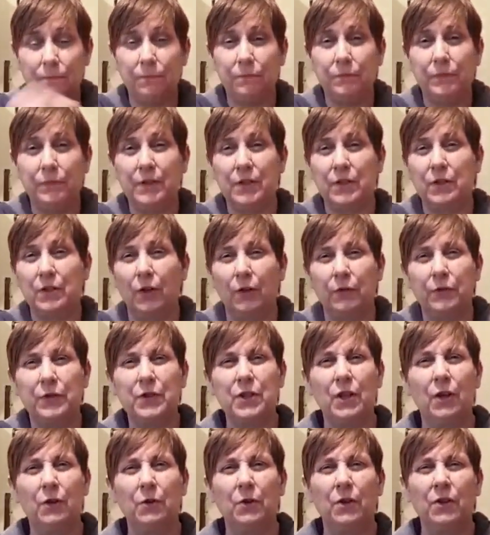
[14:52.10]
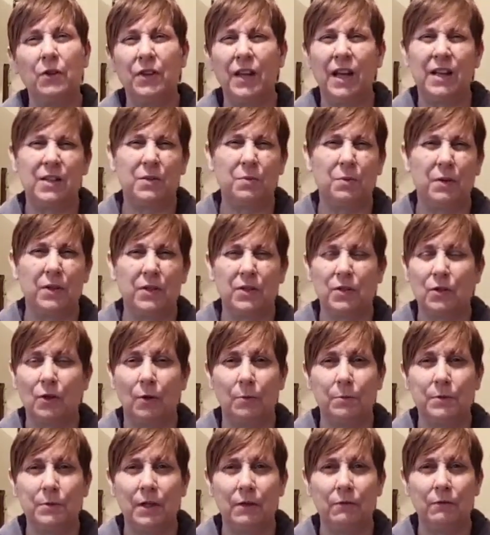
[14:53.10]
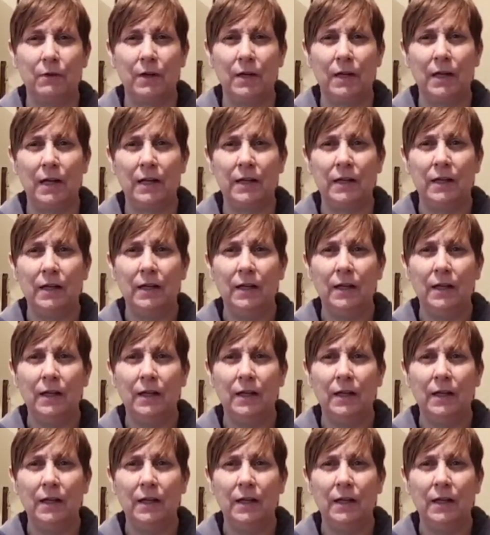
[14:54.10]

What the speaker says: stuff, so that's why I stopped it really.